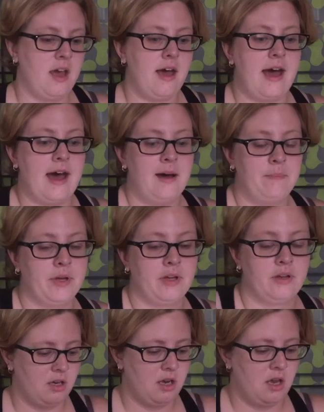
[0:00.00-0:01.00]

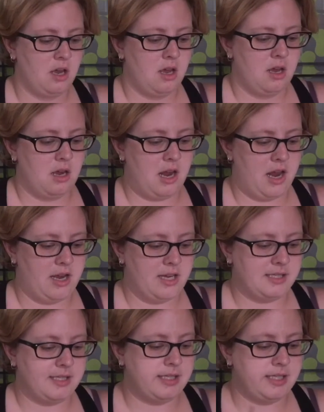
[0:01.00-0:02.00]
app and
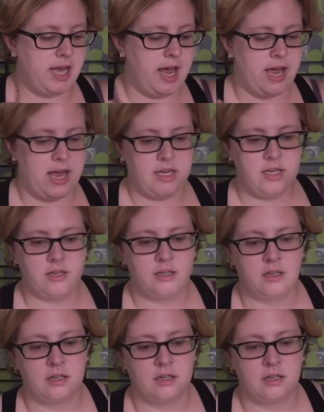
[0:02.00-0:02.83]
it said